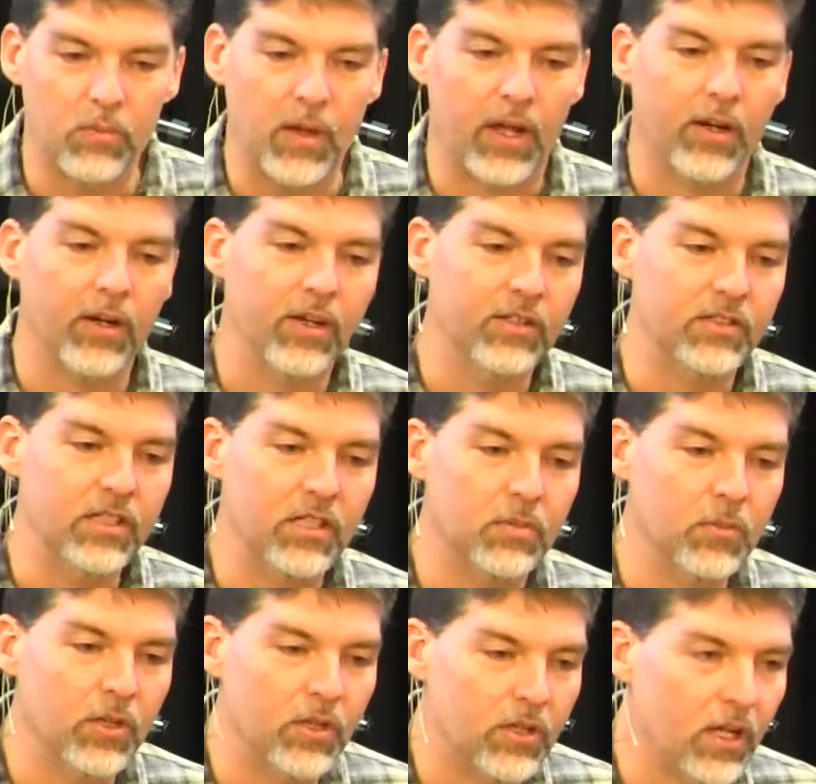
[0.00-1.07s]
of the matter is he
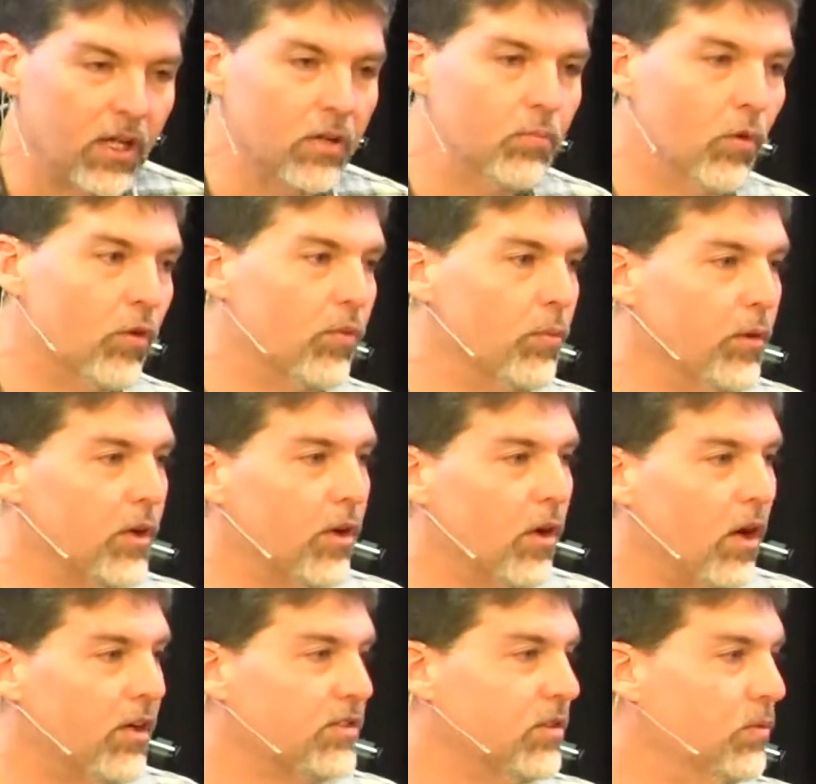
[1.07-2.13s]
communicated more from the
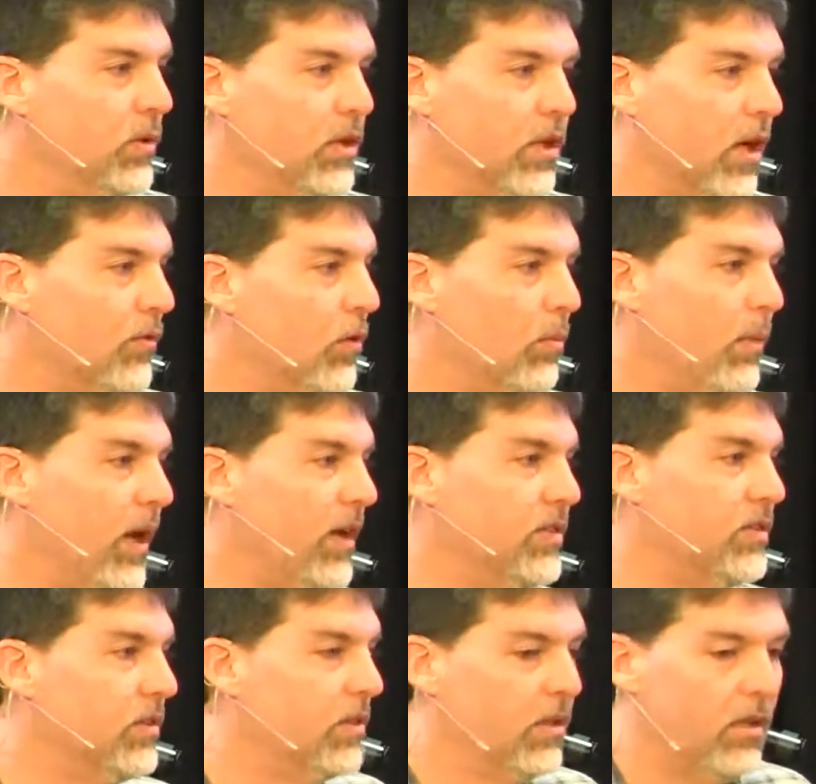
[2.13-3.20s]
cross than we could ever
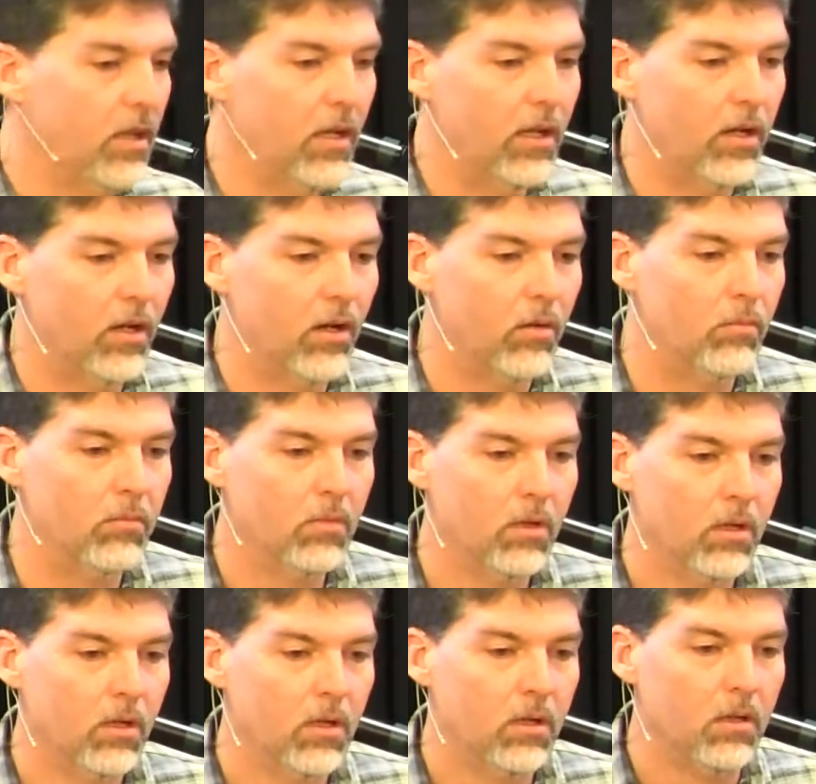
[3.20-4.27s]
imagine. And um,
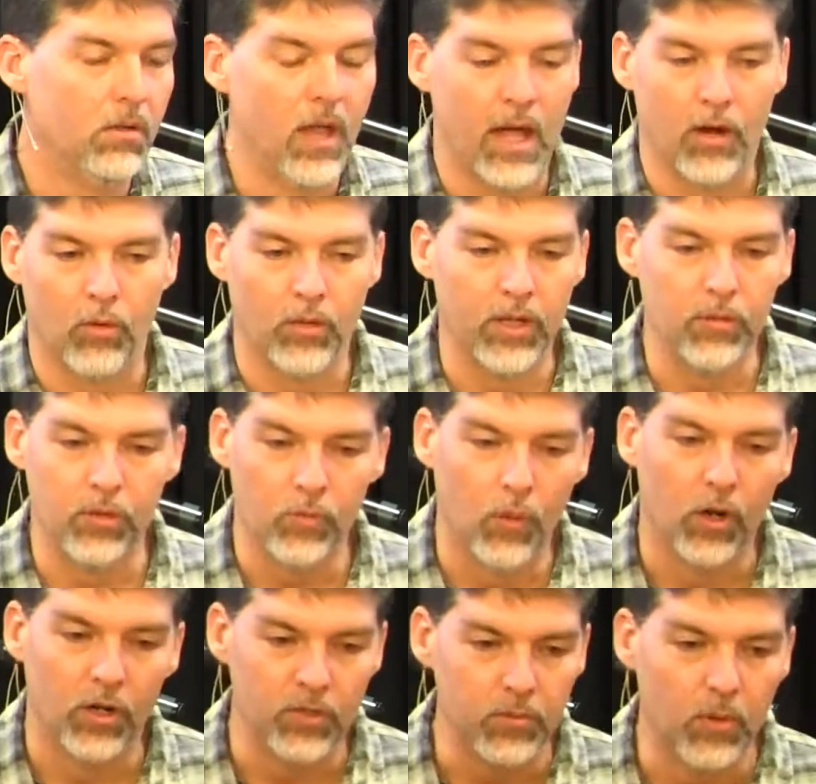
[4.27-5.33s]
not only with
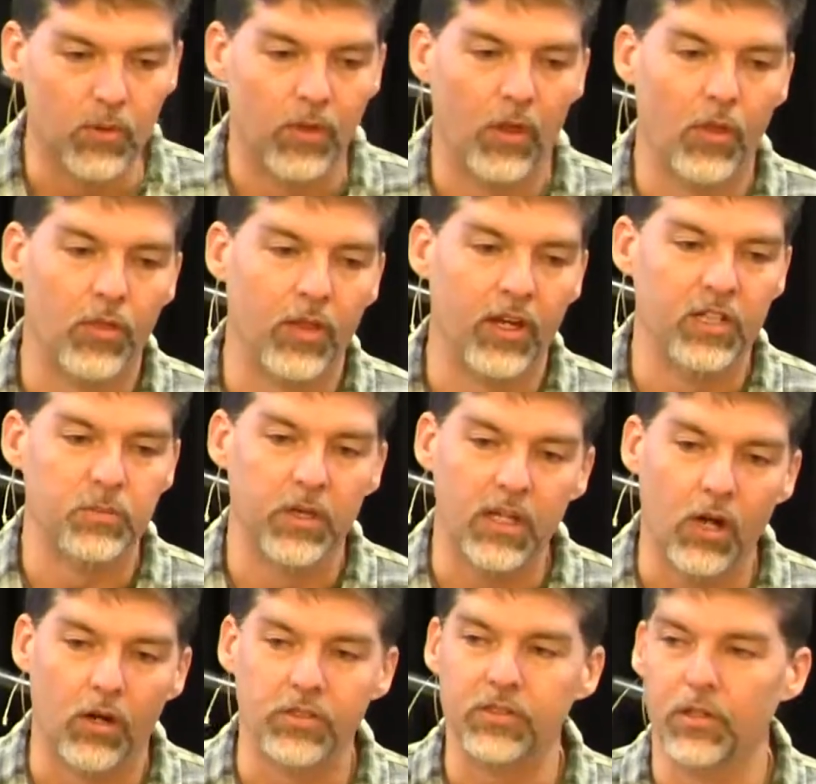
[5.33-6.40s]
words, but with other things. But
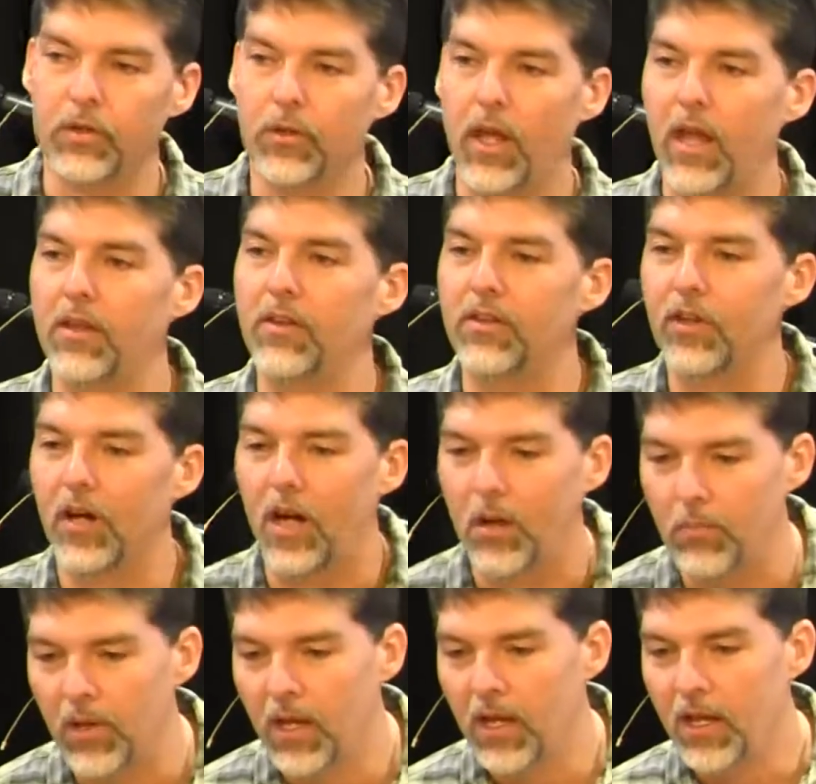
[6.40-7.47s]
he also had the
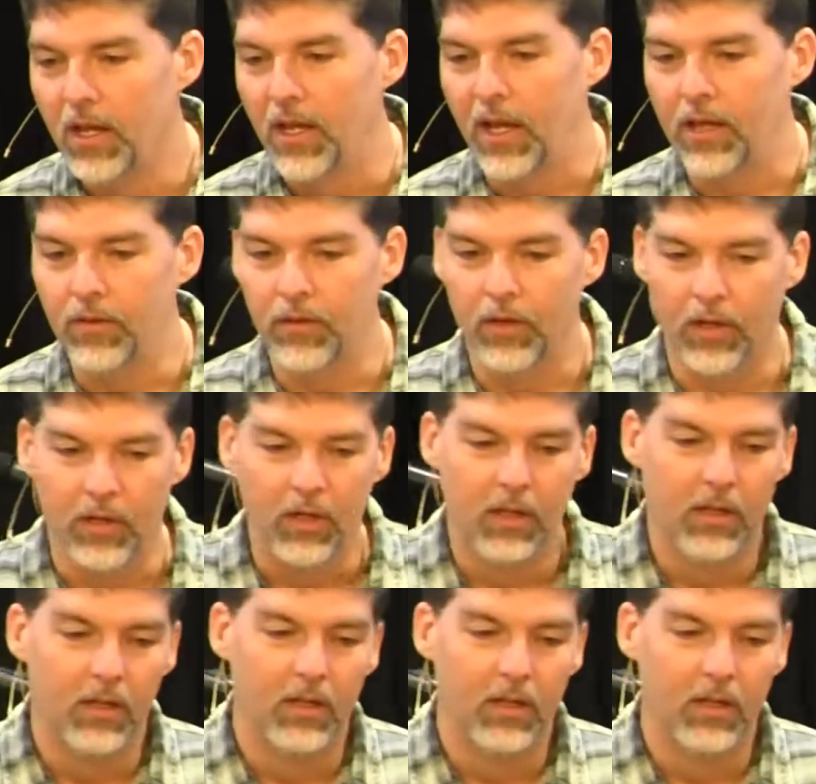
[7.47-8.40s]
time and the,